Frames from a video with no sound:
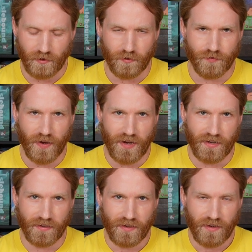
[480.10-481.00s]
little
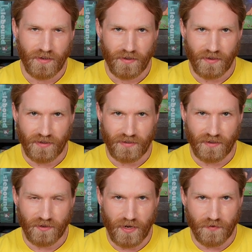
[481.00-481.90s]
fan,
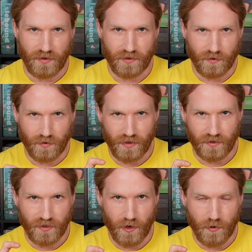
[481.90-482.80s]
you have a little
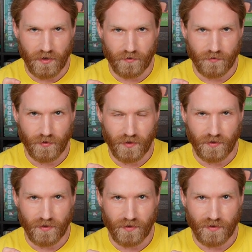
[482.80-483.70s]
token for
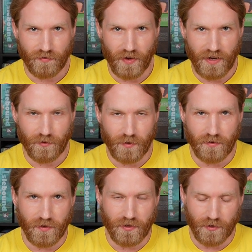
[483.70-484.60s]
the fan
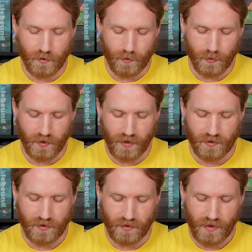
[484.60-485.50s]
whenever you're doing the
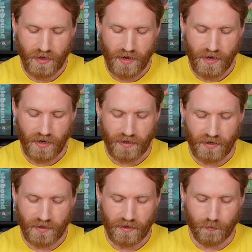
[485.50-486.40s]
production, and
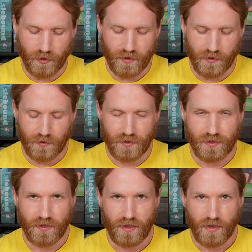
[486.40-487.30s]
it can
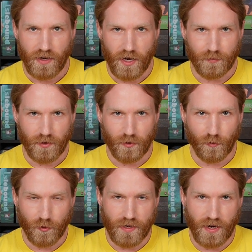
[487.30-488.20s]
produce up to
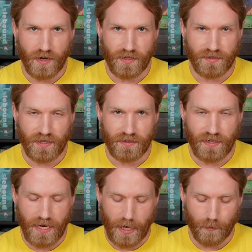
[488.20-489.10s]
3 honeys at a
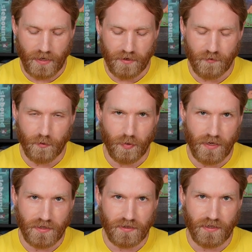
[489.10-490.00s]
time if you
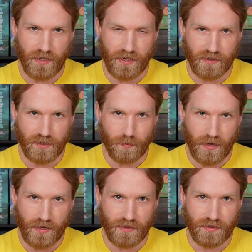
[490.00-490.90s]
place it in a
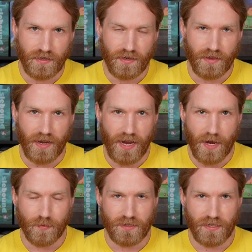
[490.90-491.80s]
space that
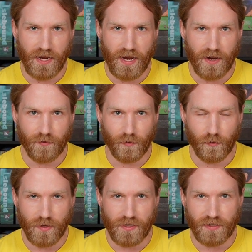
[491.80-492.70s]
happens to have
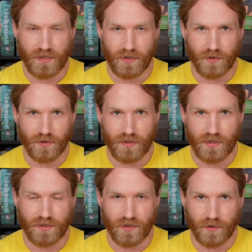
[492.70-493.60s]
3 cells
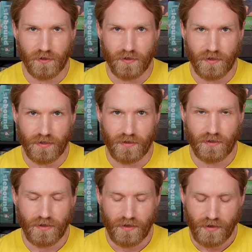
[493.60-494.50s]
encircling it.
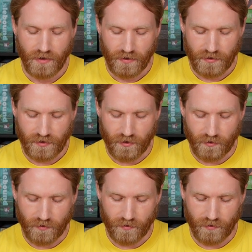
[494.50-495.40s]

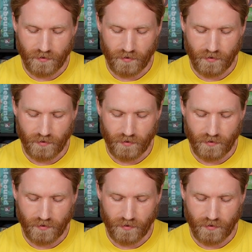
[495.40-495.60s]
So